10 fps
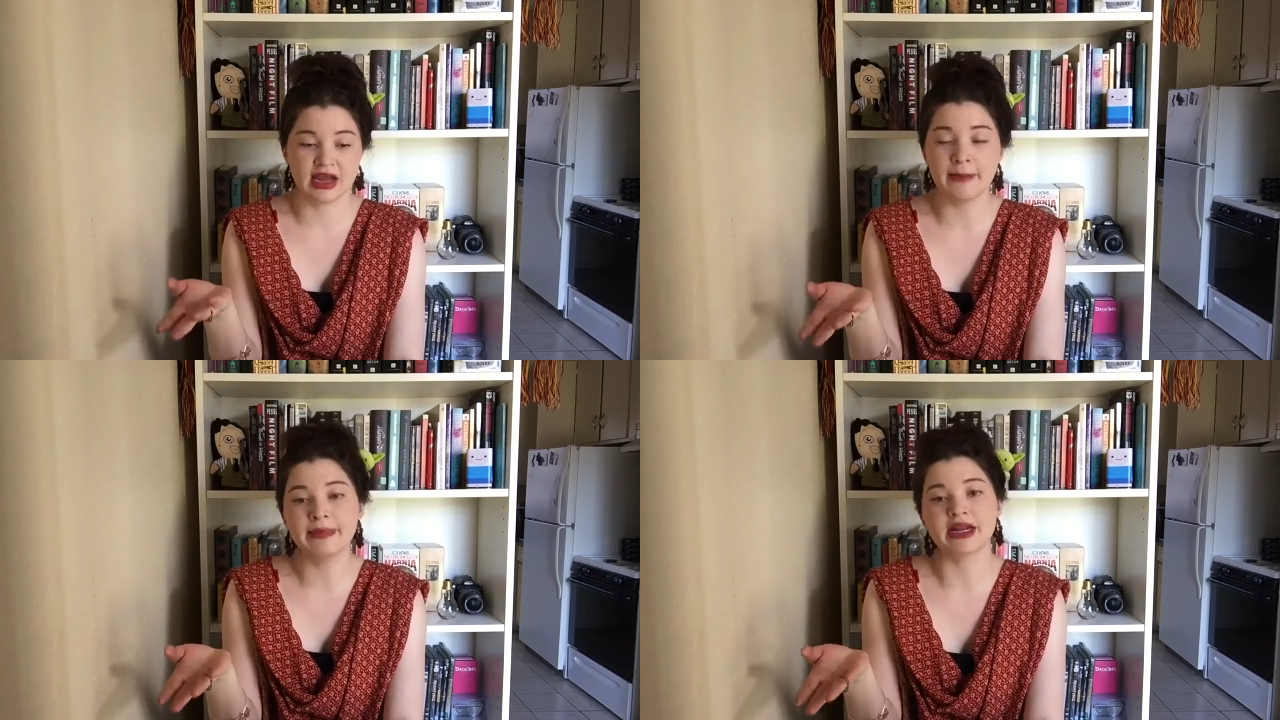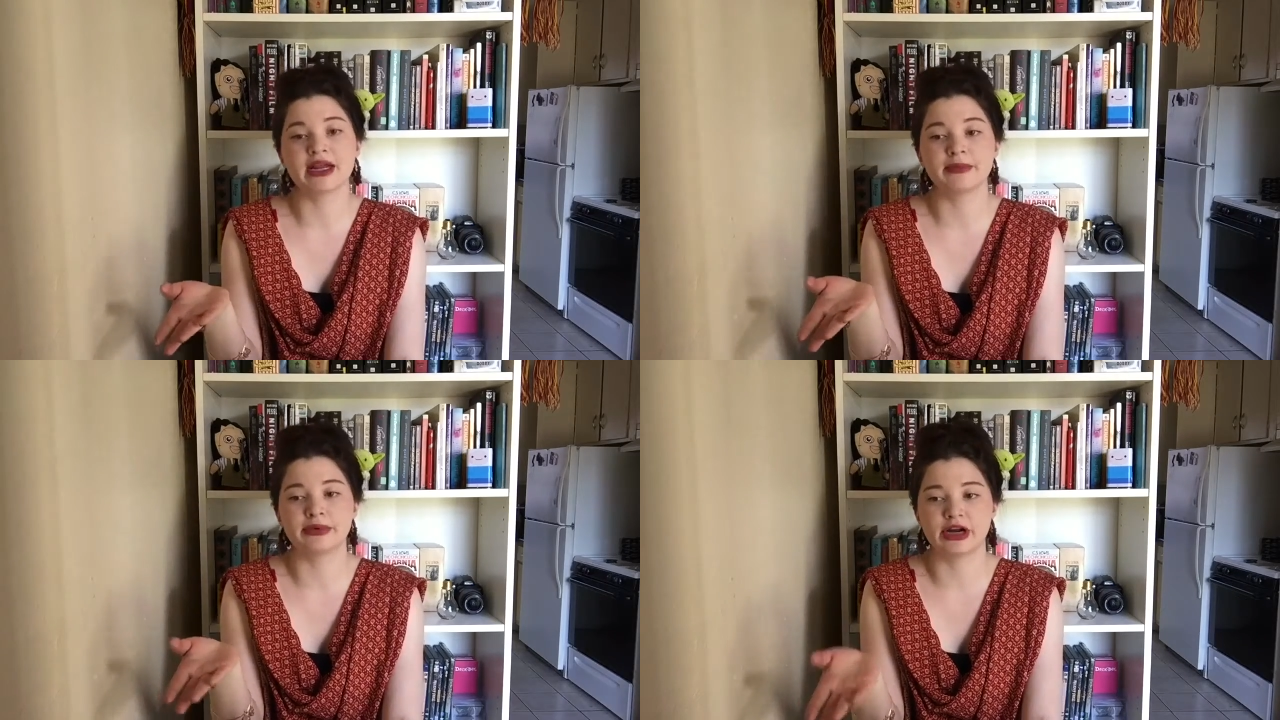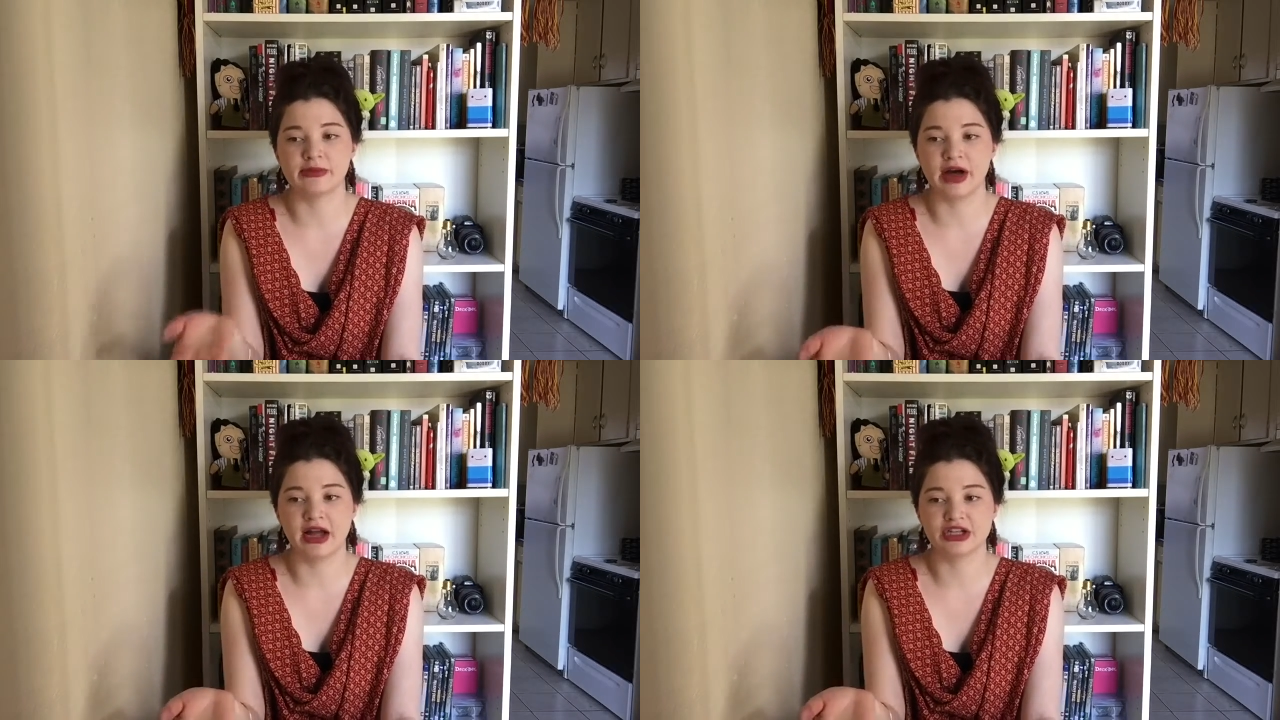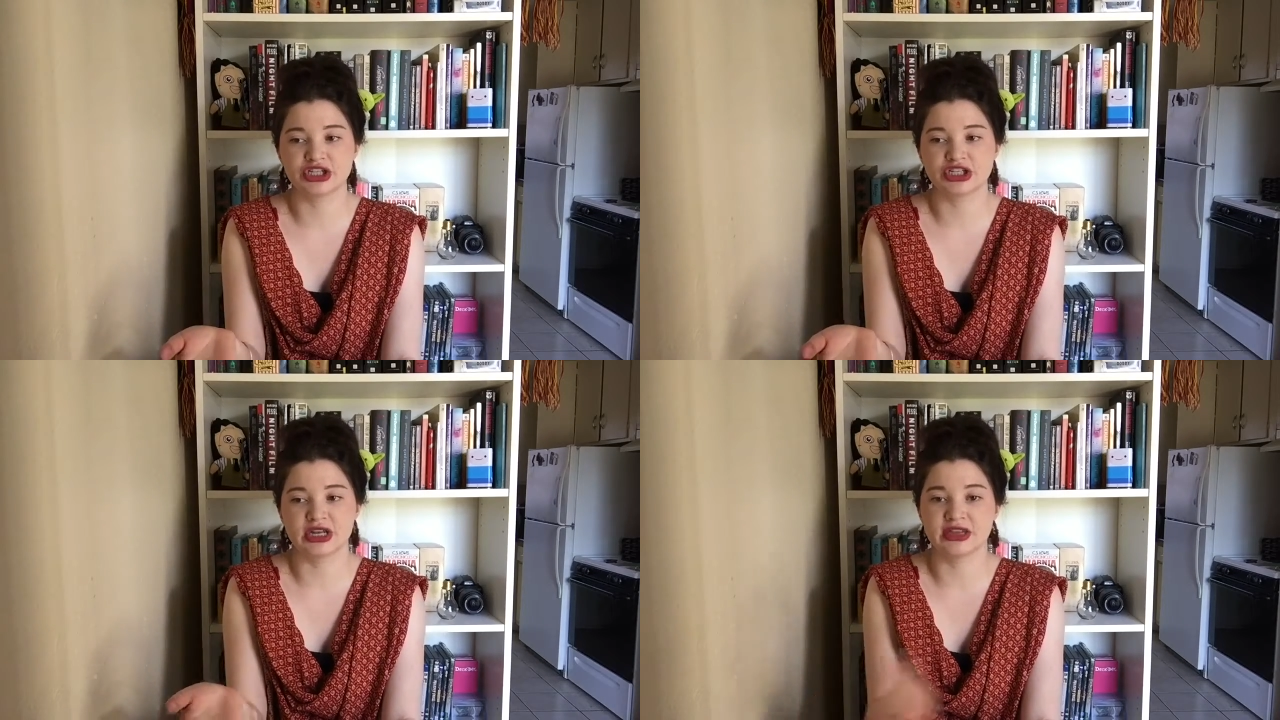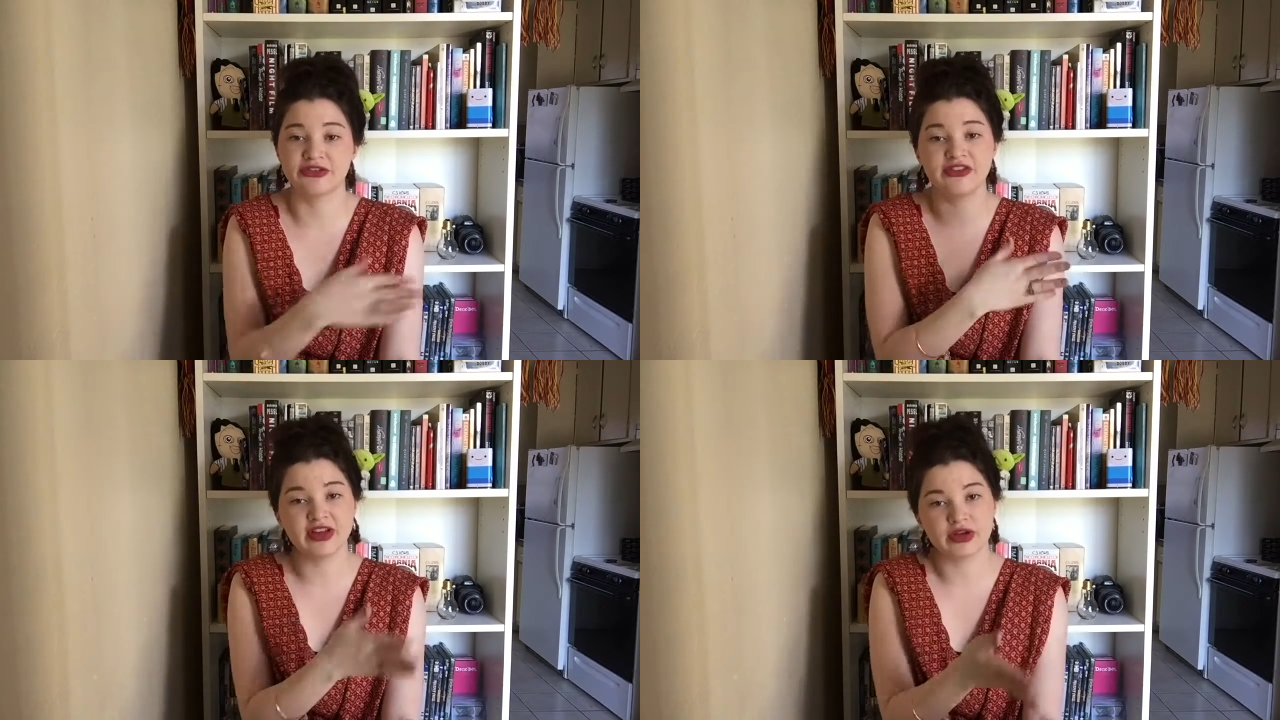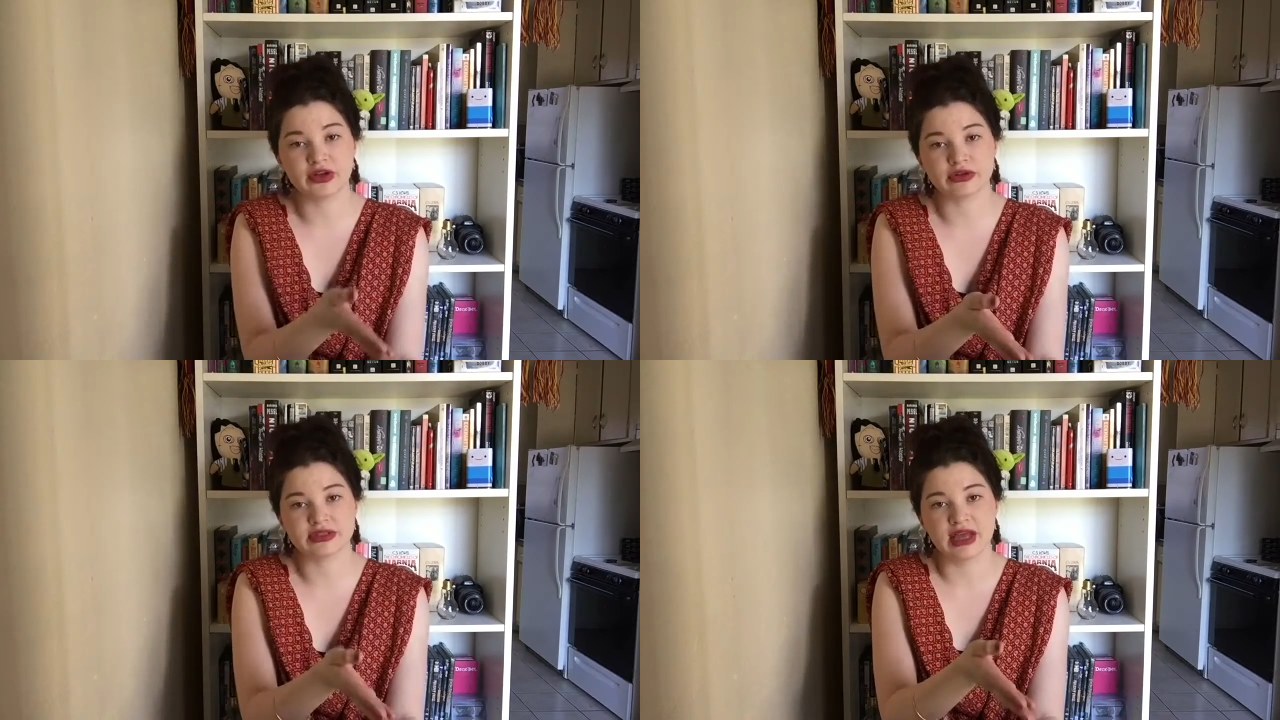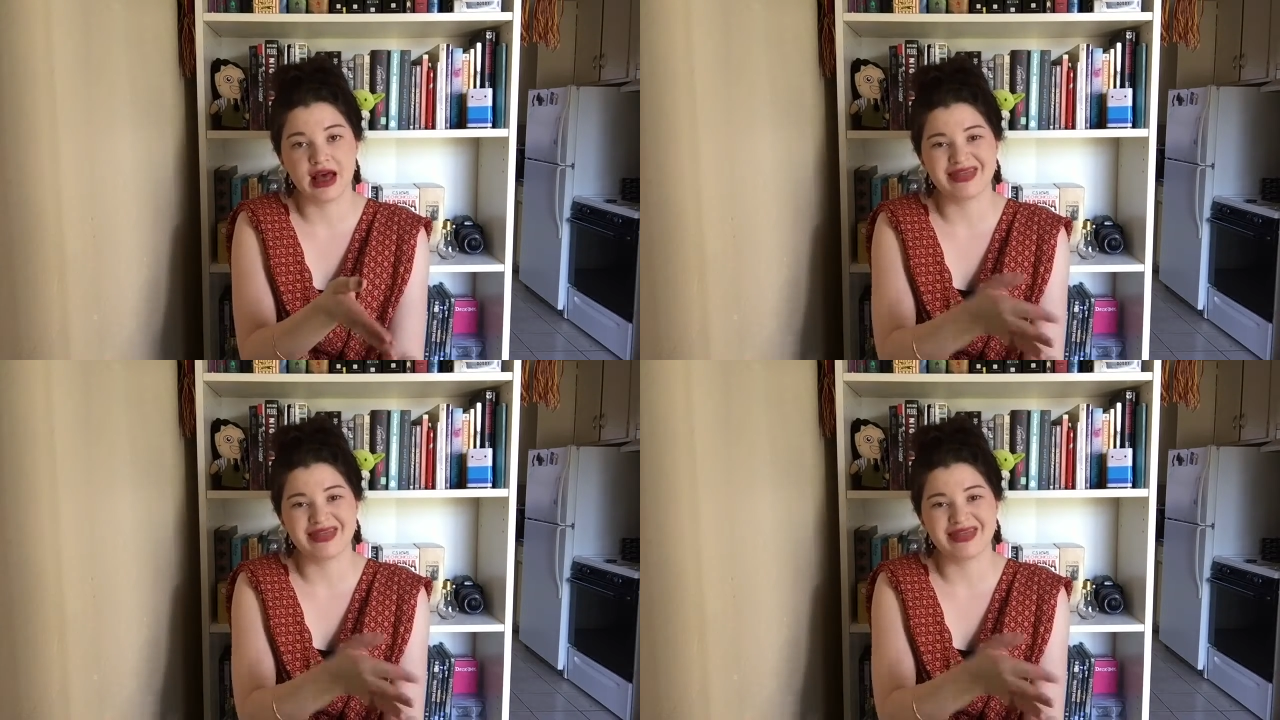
company pretty much in the fields.